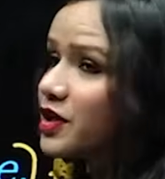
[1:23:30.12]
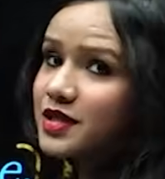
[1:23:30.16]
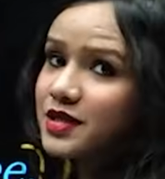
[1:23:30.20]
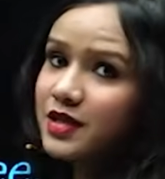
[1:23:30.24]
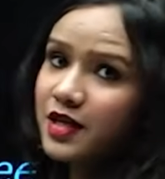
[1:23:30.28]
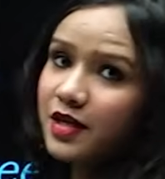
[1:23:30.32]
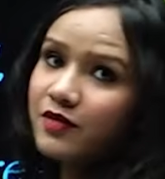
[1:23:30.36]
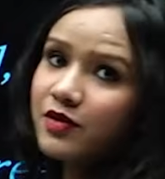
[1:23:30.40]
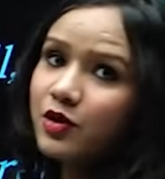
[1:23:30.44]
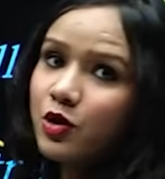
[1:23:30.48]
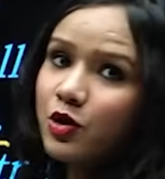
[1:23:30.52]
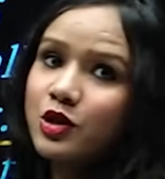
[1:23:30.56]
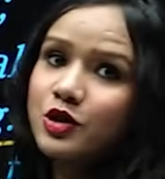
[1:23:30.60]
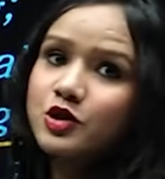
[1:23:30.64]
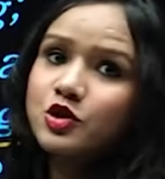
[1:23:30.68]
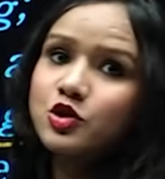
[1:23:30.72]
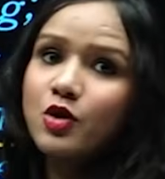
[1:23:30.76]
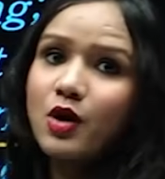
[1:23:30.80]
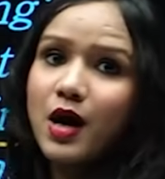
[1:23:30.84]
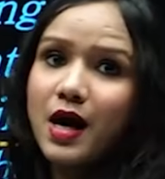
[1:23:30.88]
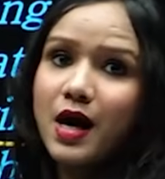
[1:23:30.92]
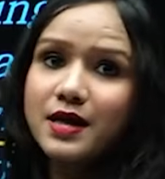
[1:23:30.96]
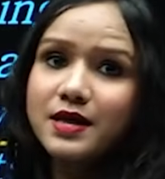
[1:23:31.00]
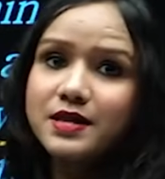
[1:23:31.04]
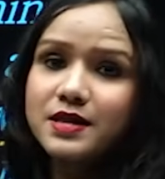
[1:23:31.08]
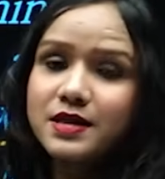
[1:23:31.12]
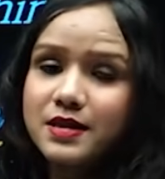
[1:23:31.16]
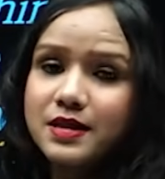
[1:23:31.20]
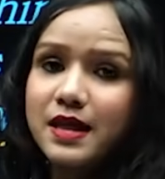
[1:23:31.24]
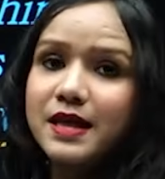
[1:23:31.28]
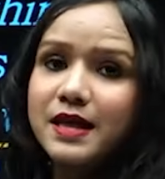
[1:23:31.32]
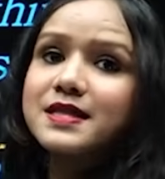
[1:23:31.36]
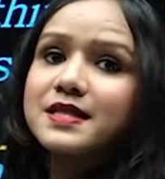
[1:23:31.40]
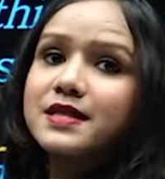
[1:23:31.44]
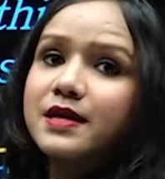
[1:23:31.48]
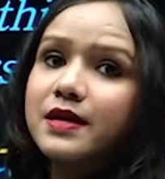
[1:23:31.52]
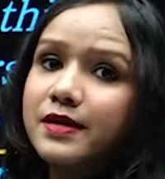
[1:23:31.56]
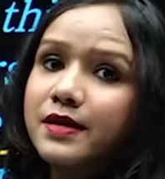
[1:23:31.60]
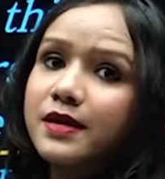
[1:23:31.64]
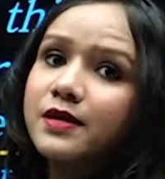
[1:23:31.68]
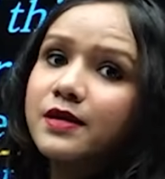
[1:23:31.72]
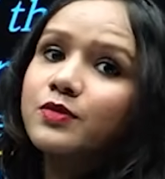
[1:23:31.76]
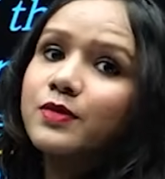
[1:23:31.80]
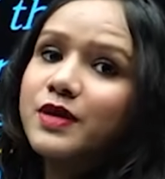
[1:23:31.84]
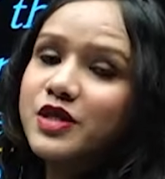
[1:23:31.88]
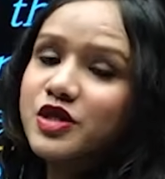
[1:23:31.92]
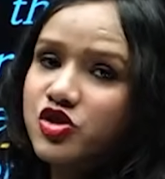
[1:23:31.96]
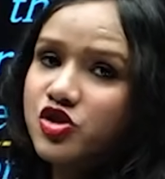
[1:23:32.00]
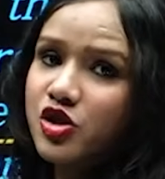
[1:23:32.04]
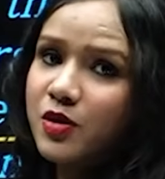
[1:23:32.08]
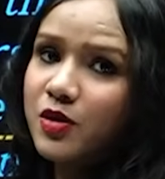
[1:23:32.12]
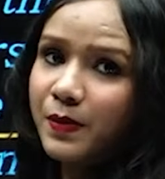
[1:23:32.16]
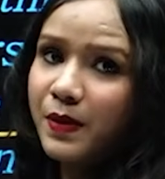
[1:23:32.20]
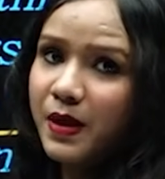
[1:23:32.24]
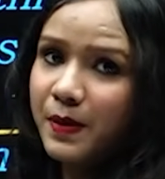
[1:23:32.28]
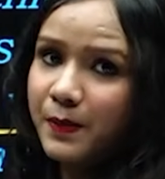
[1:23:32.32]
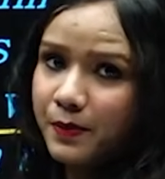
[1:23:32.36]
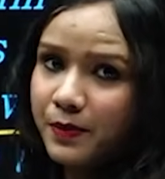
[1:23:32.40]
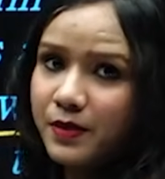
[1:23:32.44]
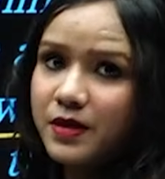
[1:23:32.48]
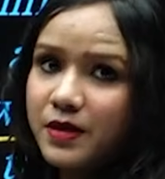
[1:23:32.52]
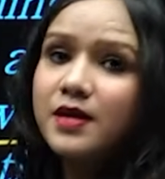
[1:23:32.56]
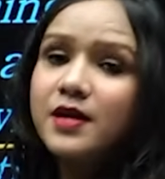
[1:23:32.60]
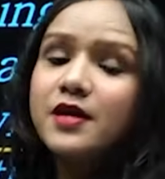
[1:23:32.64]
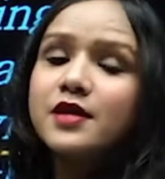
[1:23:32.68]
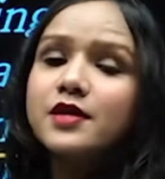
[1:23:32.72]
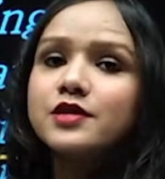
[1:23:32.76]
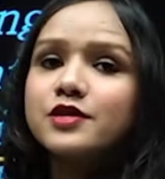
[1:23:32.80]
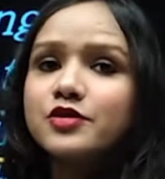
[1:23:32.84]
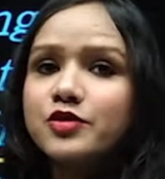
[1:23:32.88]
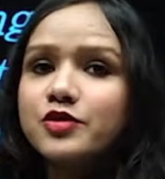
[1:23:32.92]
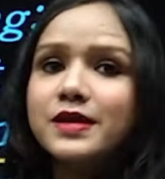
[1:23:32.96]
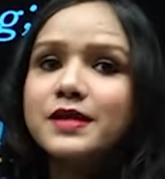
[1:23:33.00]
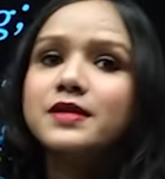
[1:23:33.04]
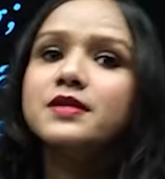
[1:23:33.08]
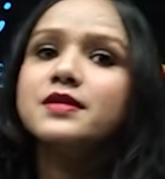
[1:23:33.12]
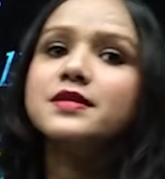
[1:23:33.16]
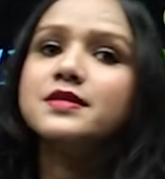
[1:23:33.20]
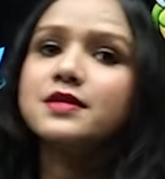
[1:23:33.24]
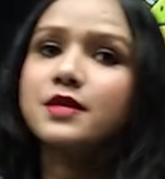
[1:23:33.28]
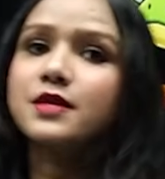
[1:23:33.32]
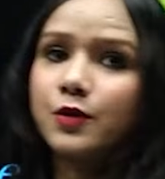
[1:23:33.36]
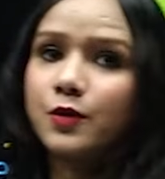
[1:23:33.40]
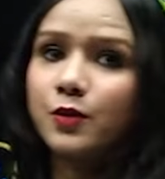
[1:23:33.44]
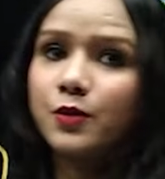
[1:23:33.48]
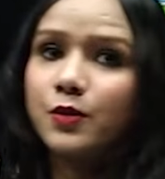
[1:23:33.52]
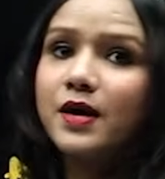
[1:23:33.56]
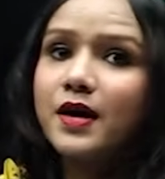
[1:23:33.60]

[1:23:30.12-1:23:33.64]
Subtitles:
they were also asked in certain question paper 3 years ago,